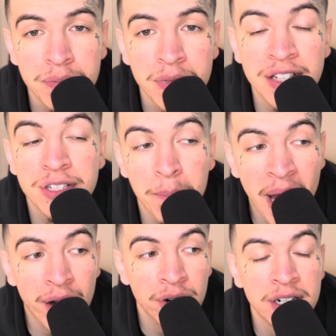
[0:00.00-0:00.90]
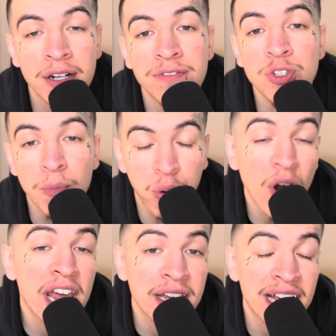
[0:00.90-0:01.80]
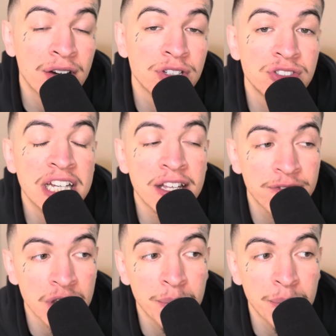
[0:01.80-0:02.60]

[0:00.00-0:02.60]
It's a matter of you praying and interceding for them.